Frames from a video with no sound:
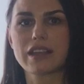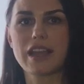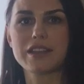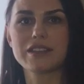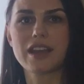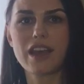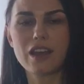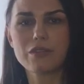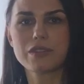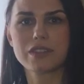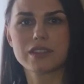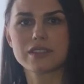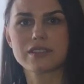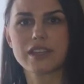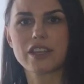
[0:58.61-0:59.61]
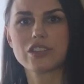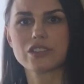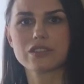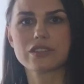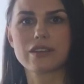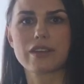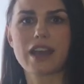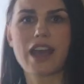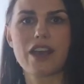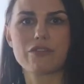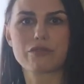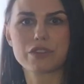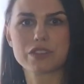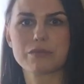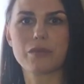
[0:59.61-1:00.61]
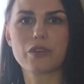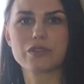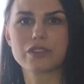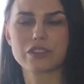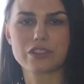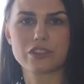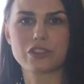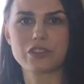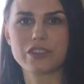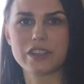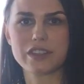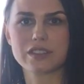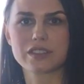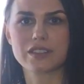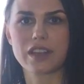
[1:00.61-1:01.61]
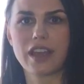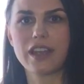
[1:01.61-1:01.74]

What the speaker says: and how these nations have responded to this,